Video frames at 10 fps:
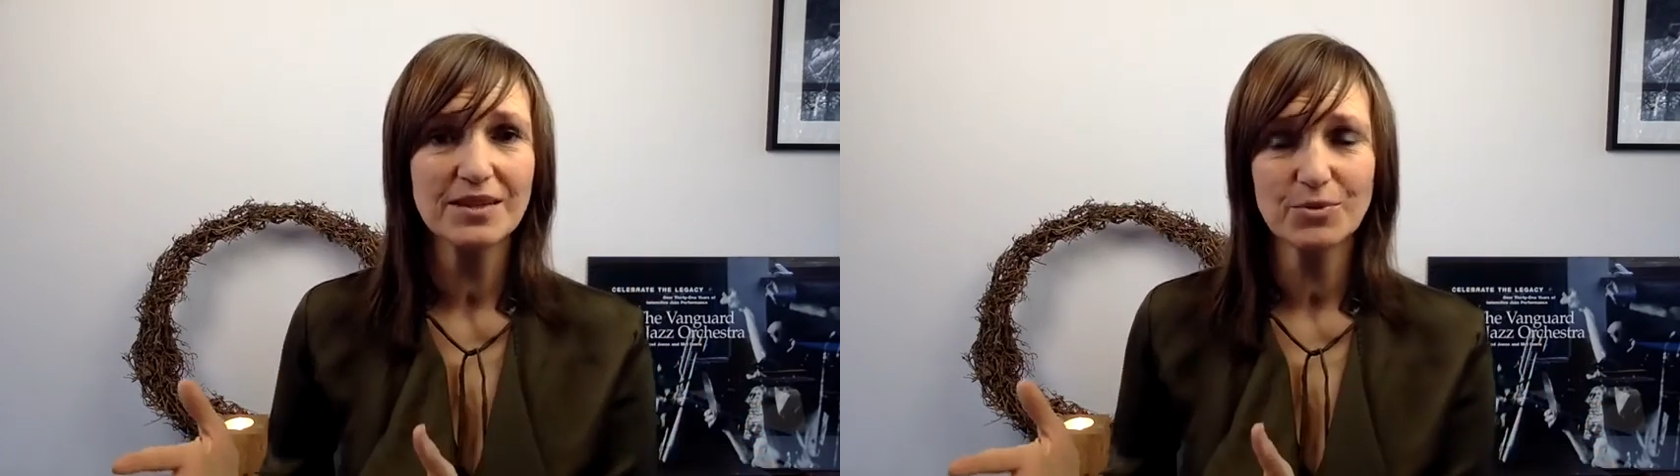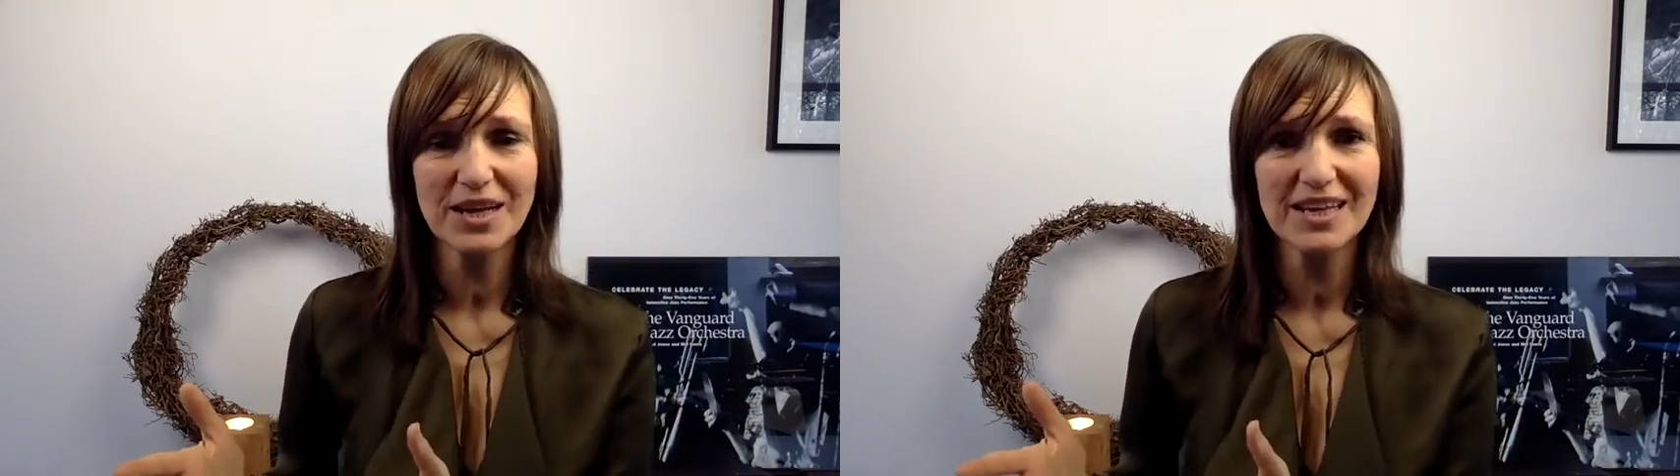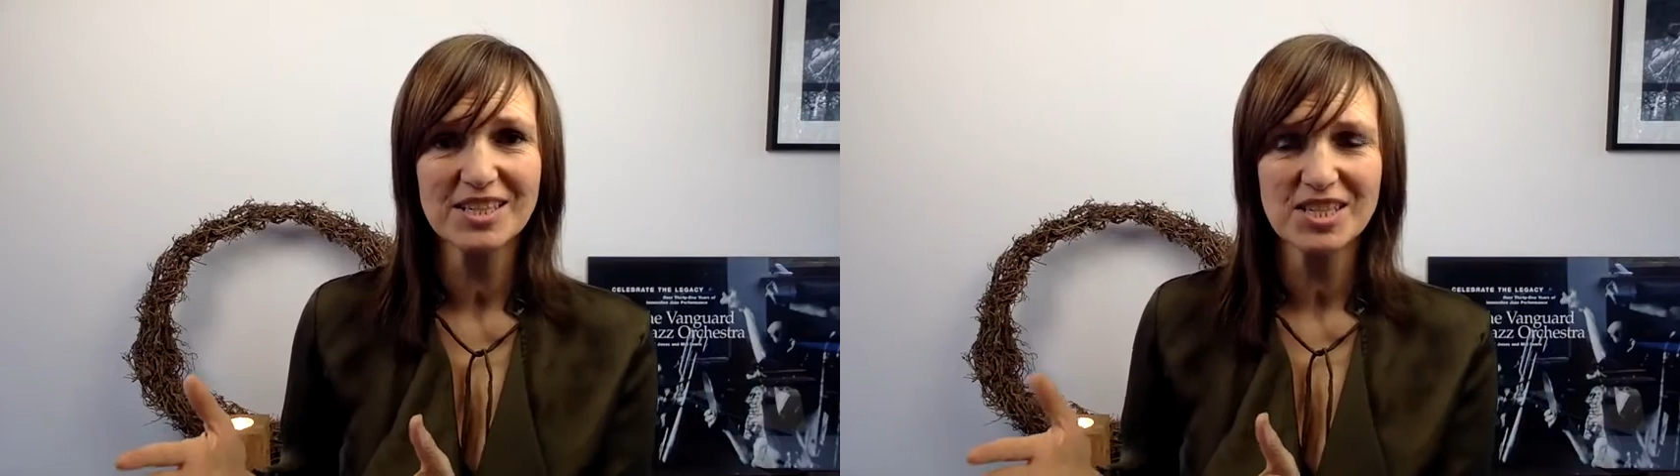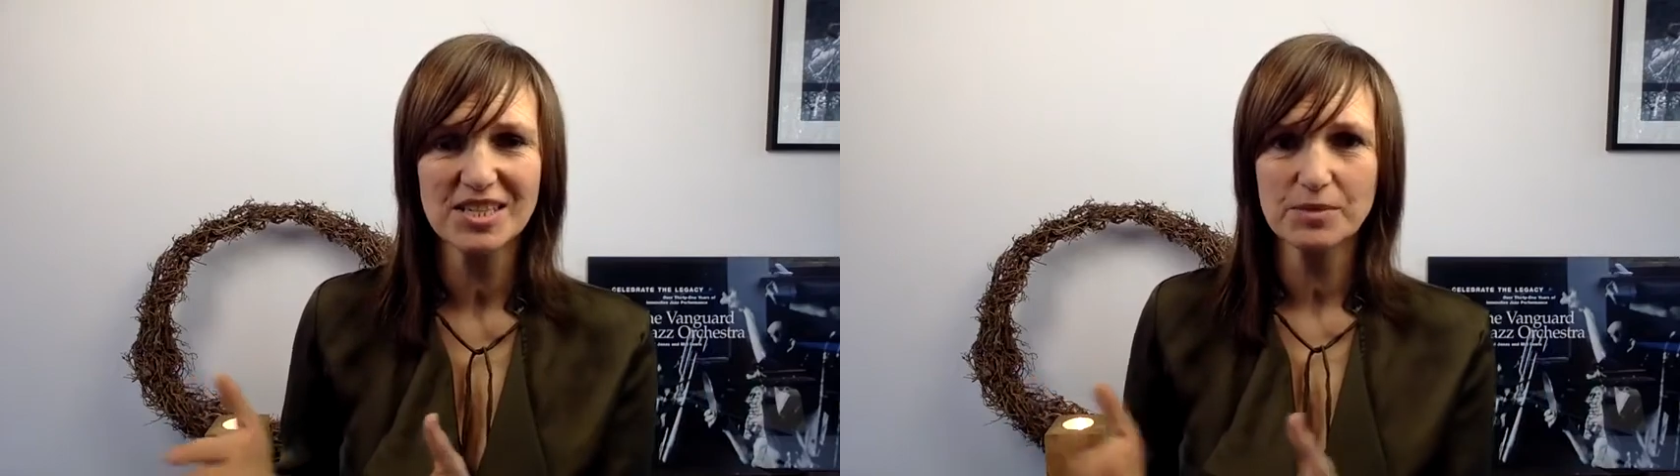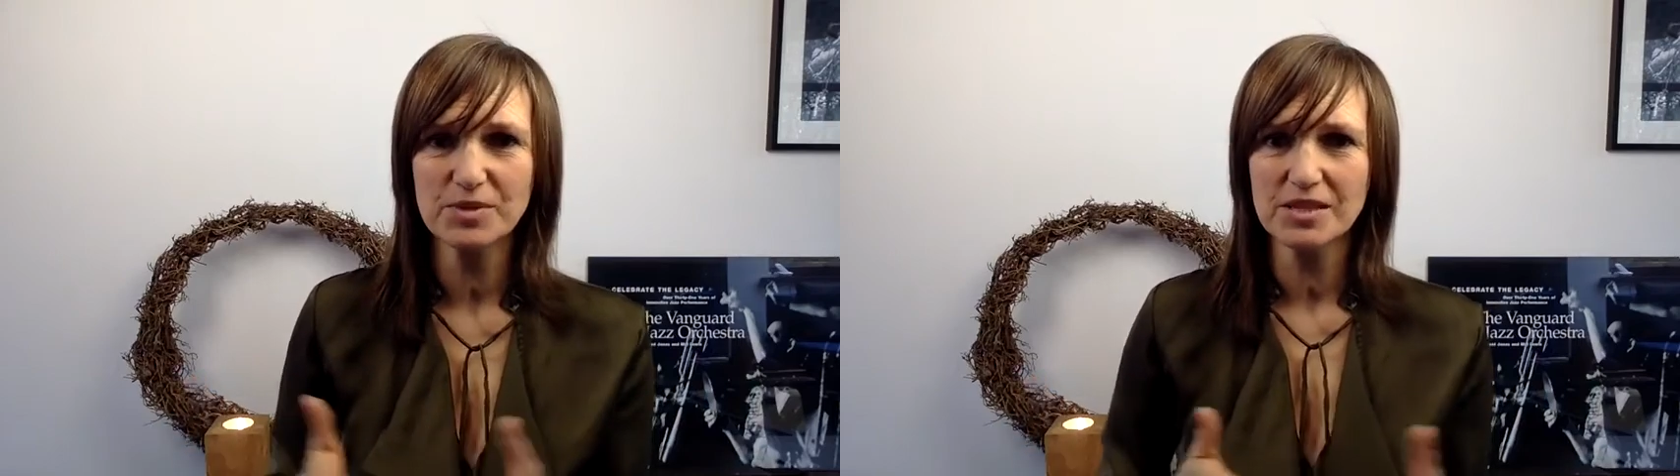
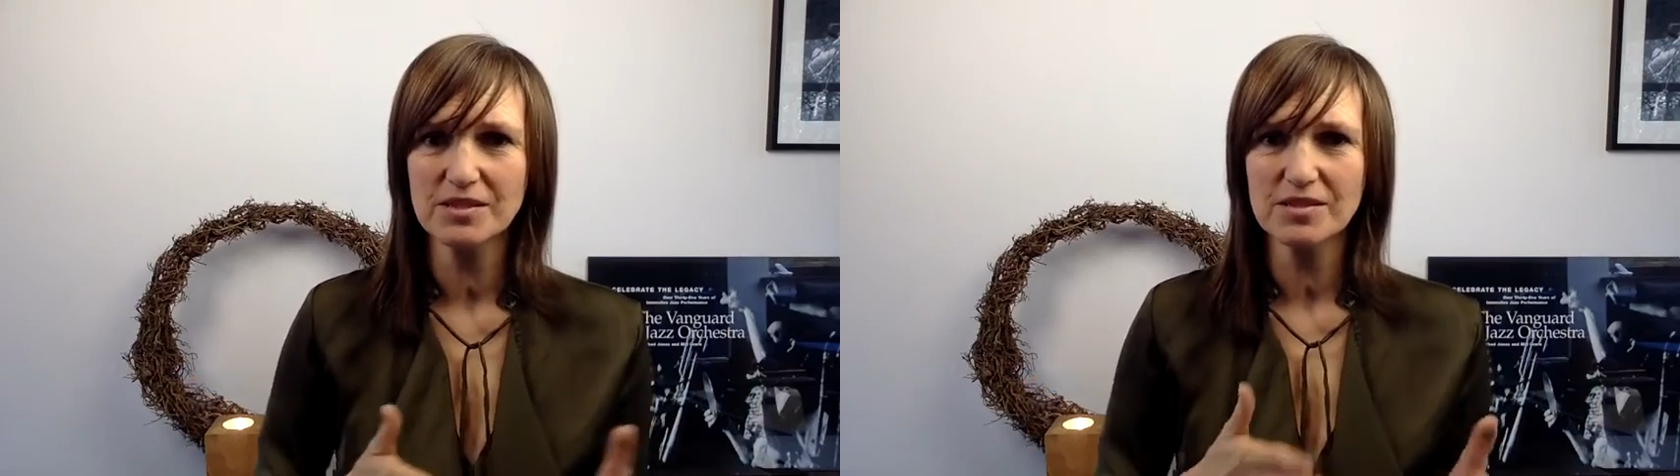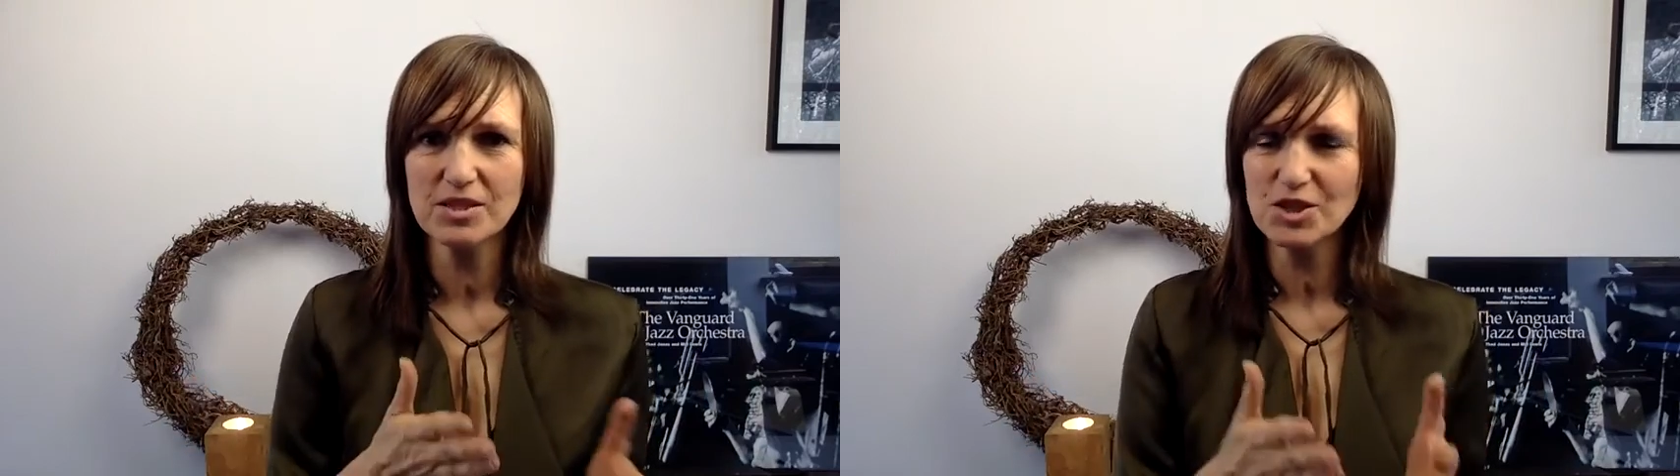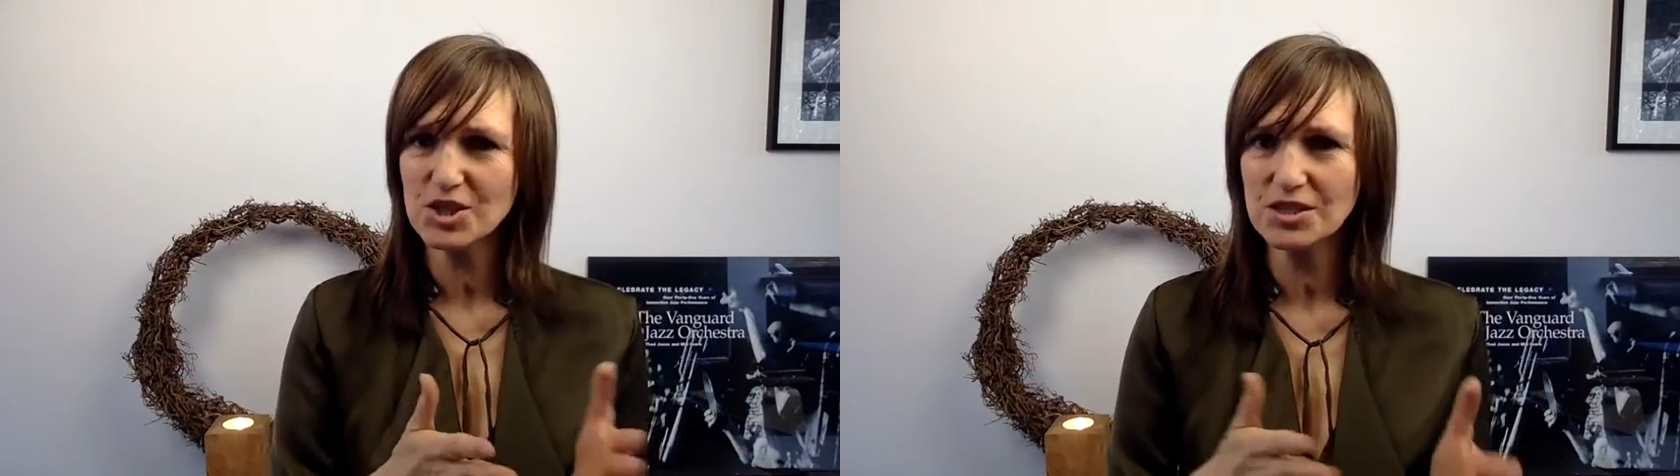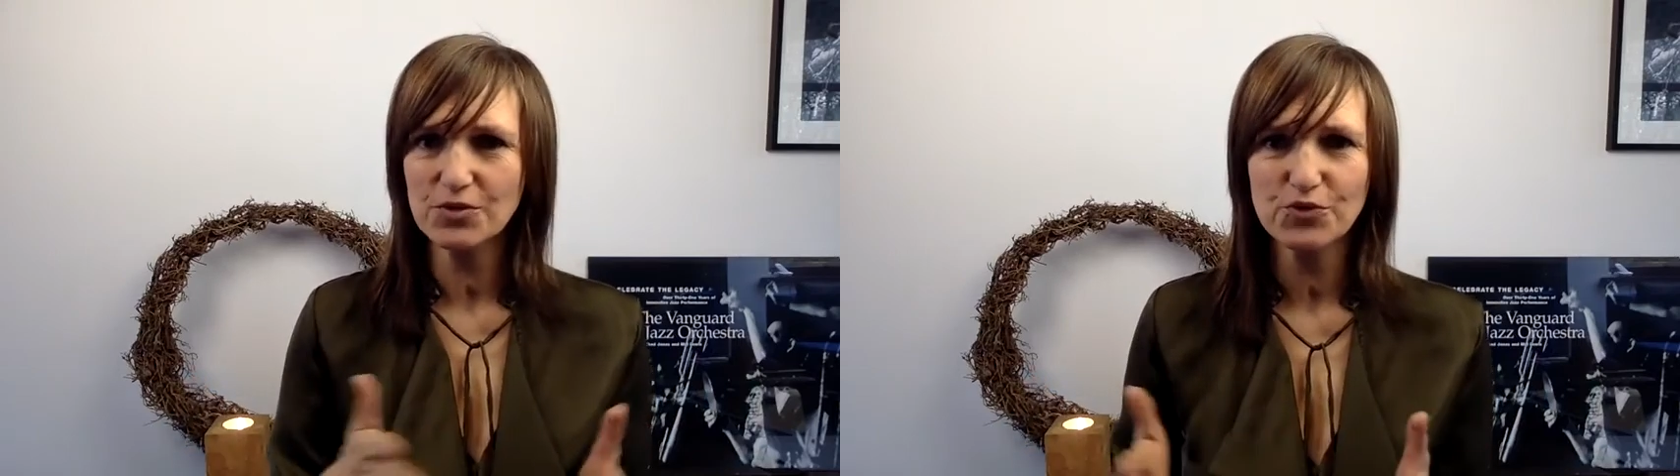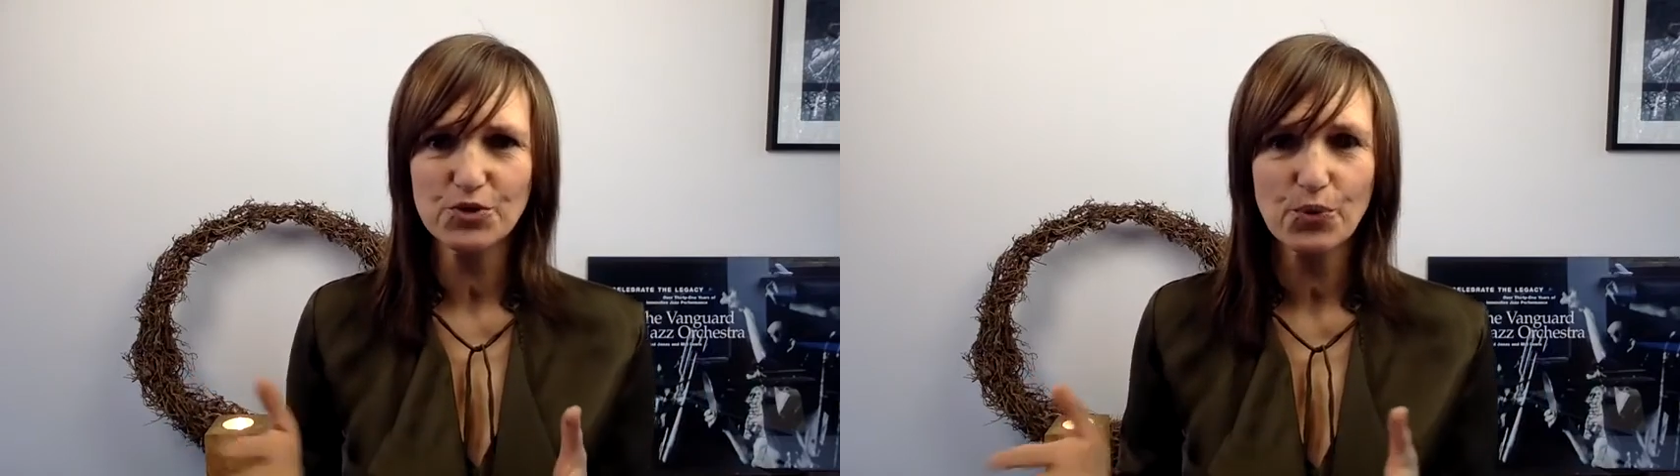relationships in such a
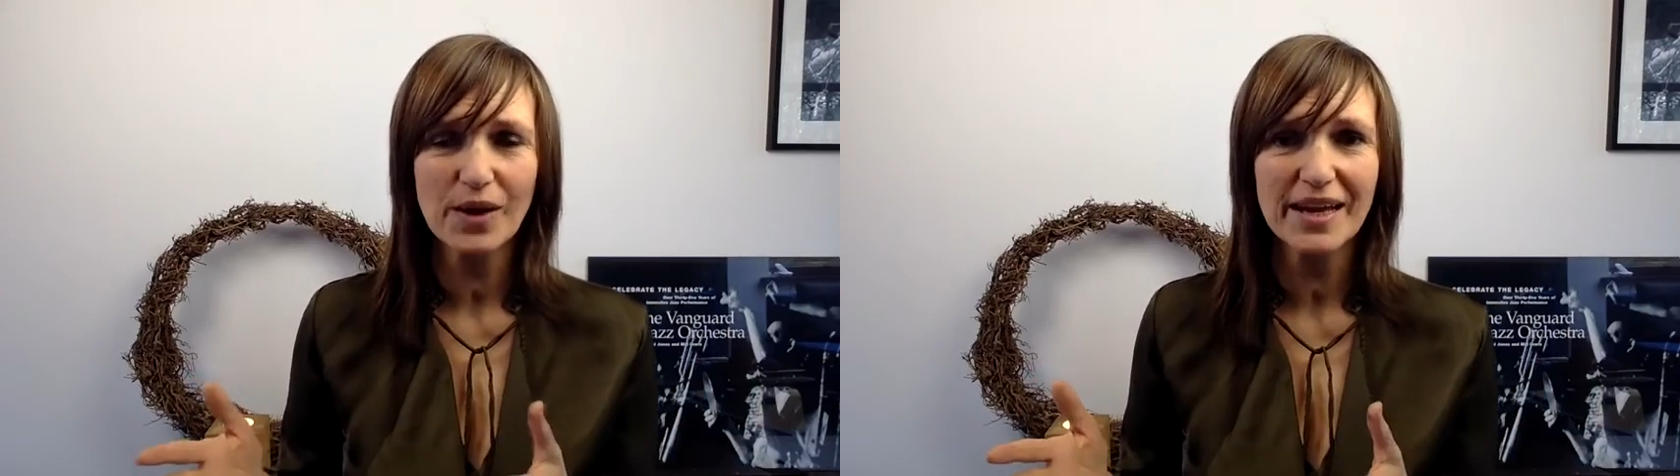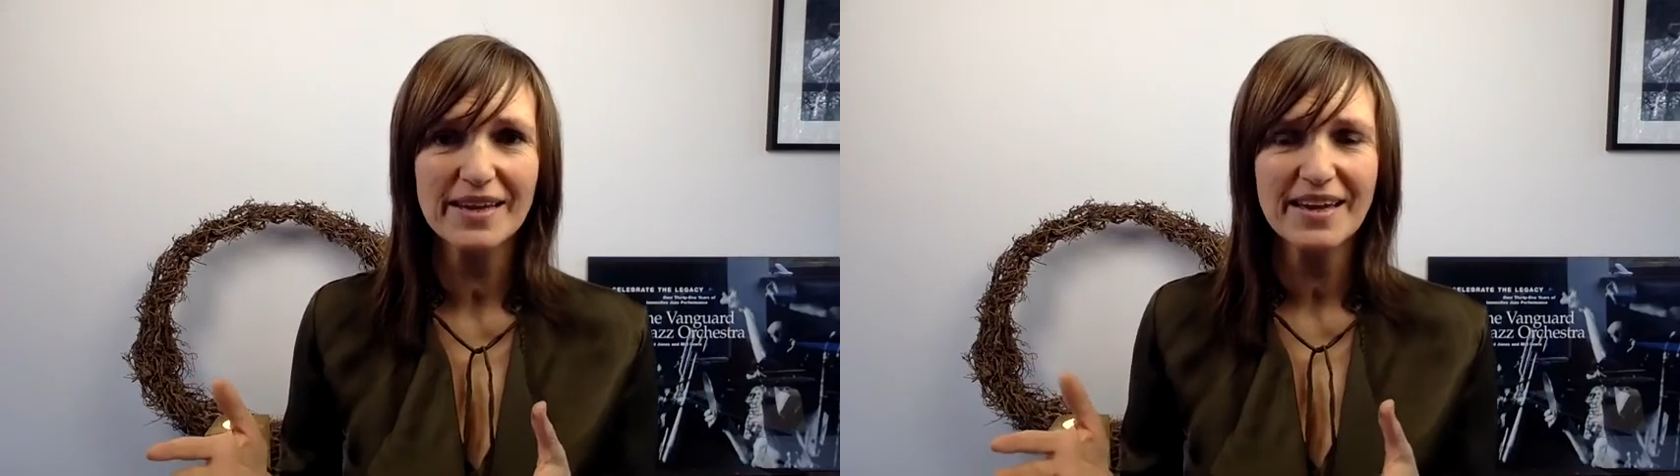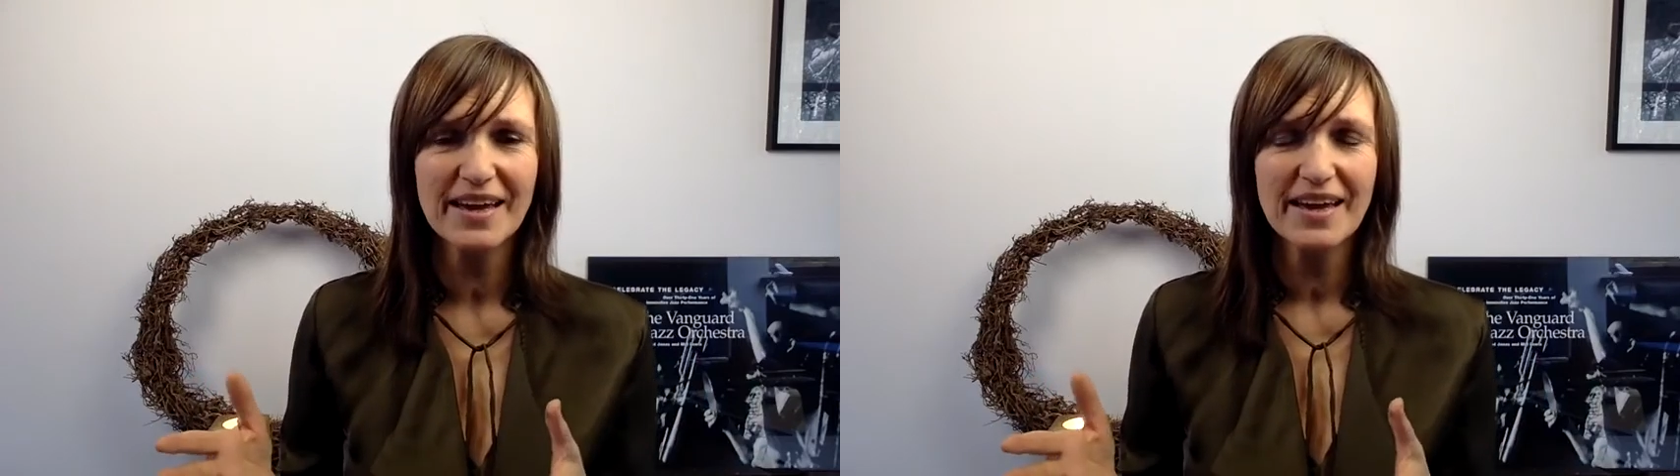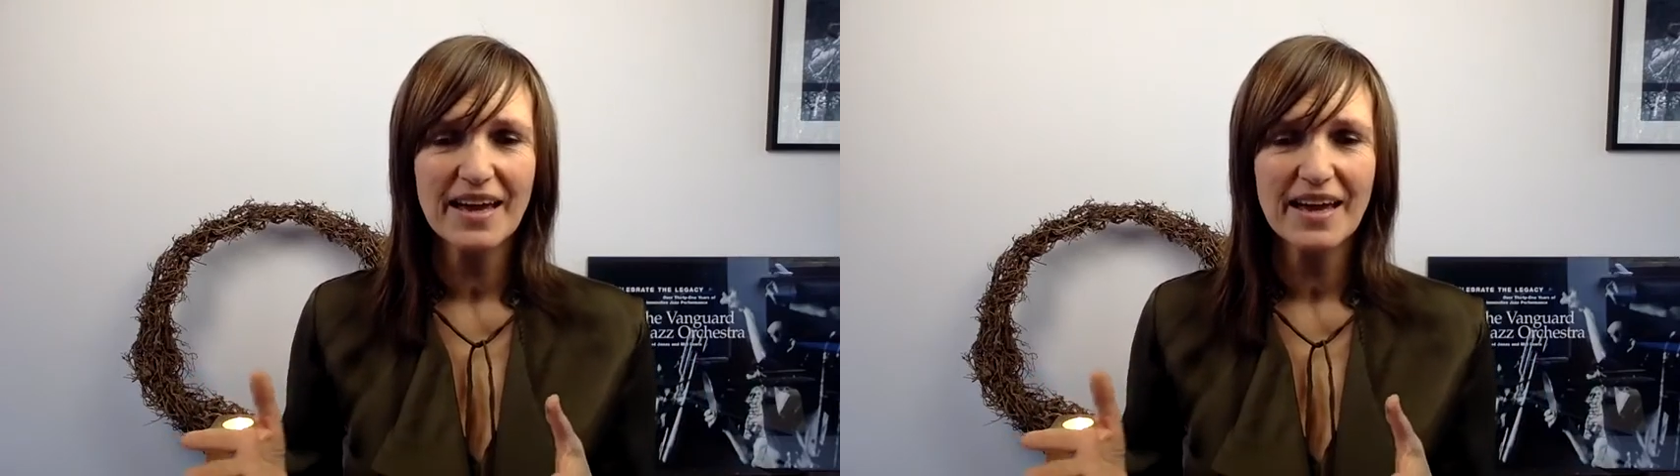different way.